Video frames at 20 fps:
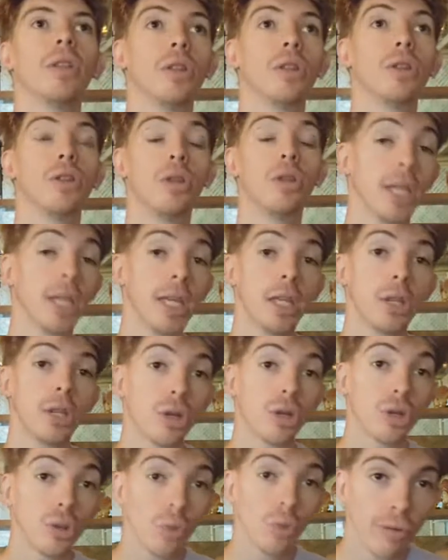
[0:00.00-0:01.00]
the, either
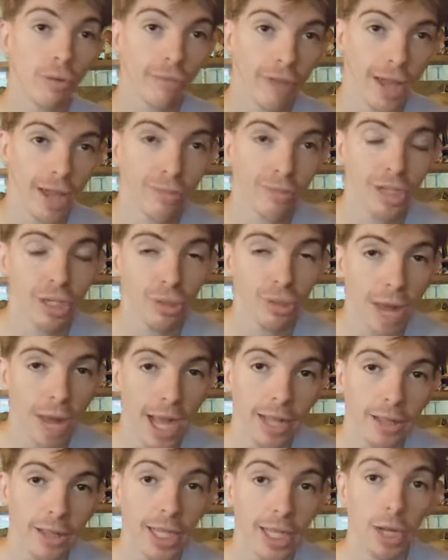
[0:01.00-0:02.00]
your family
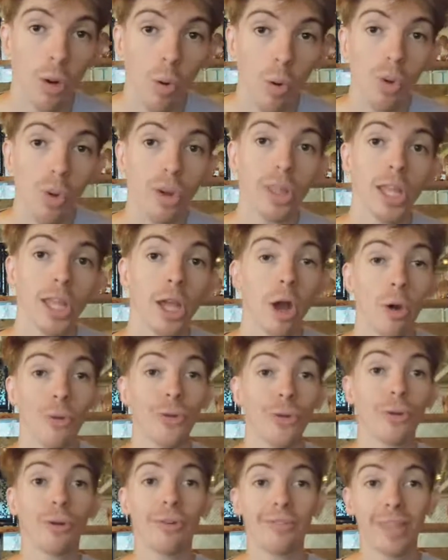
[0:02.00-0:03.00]
directly or the
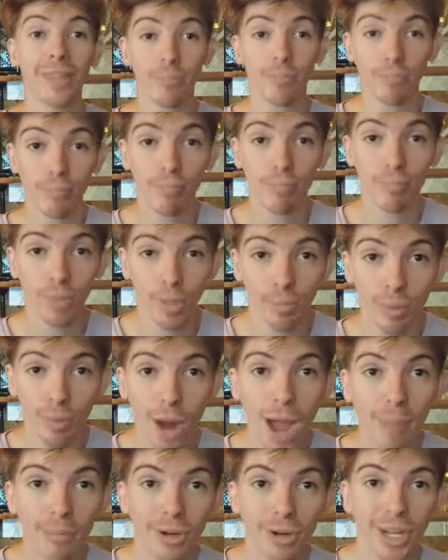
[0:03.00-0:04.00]
owner of the, the
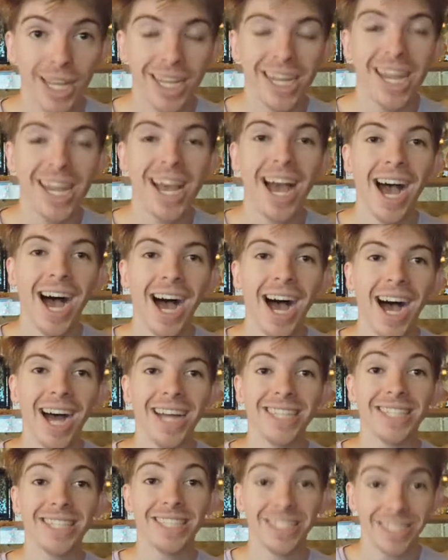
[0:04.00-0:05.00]
property uh,
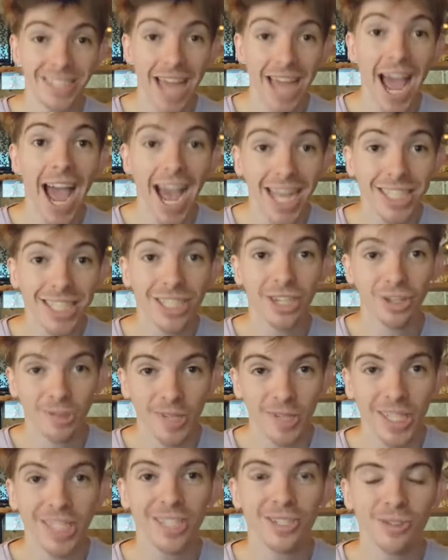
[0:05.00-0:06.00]
has
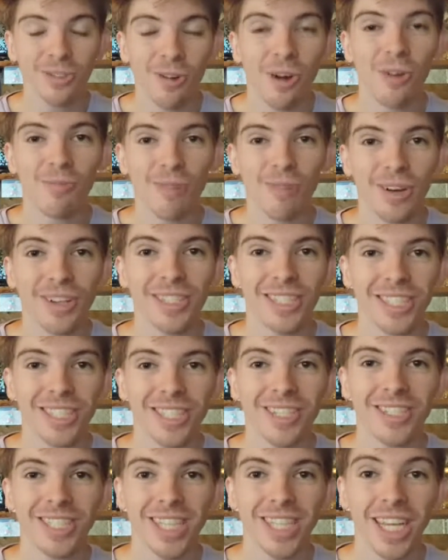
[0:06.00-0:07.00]
agreed to homeowners
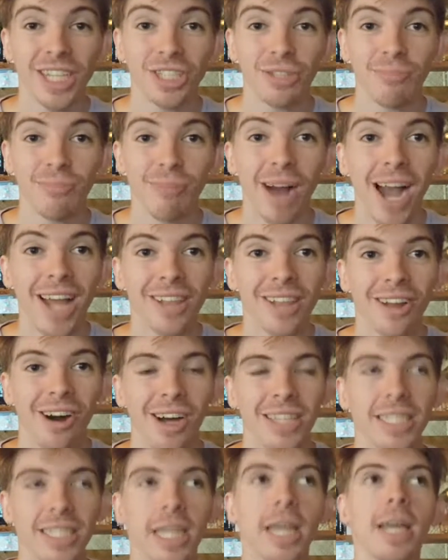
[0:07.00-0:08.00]
association bylaws
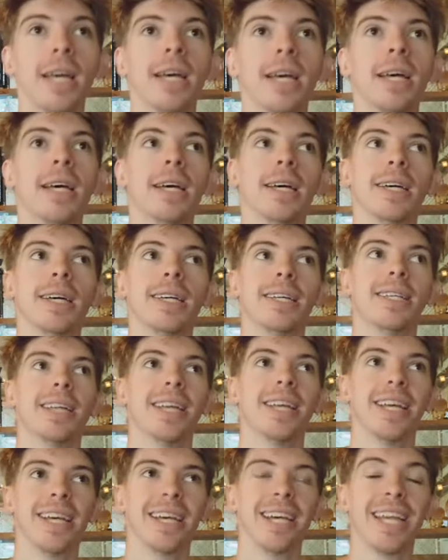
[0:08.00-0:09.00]

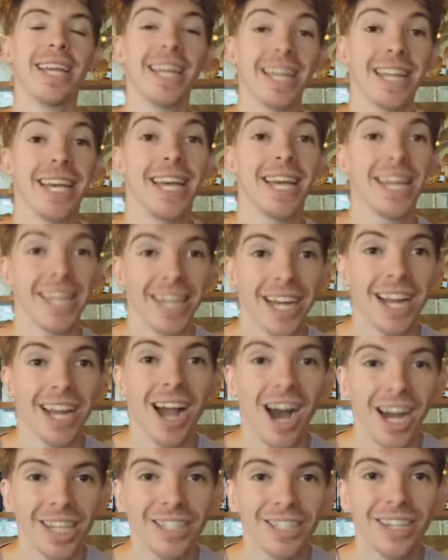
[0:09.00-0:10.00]
in a, in a
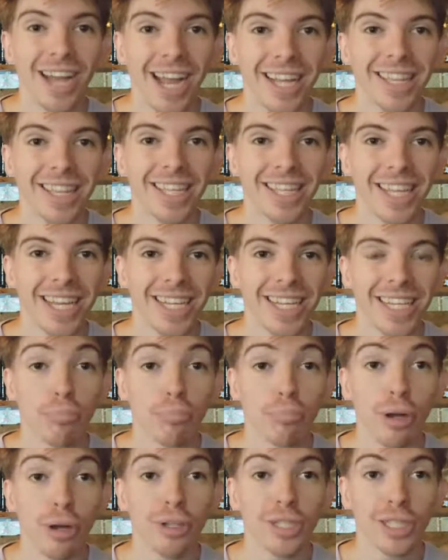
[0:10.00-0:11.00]
contract that they did to
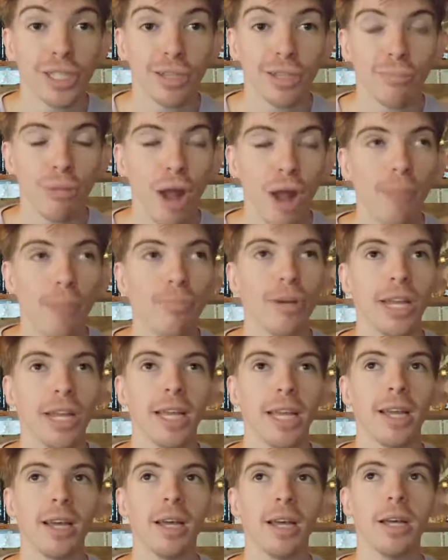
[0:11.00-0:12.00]
purchase the property,
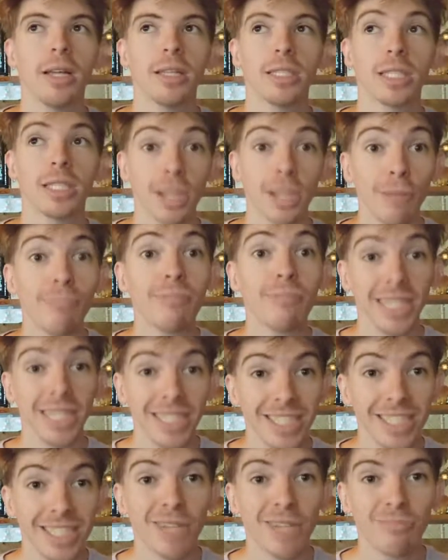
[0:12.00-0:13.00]
somebody's
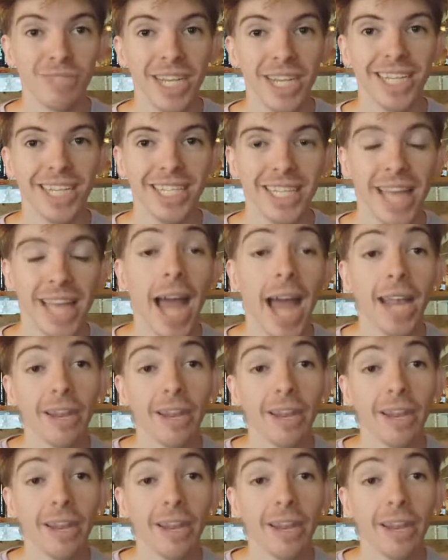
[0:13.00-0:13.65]
subject to that, and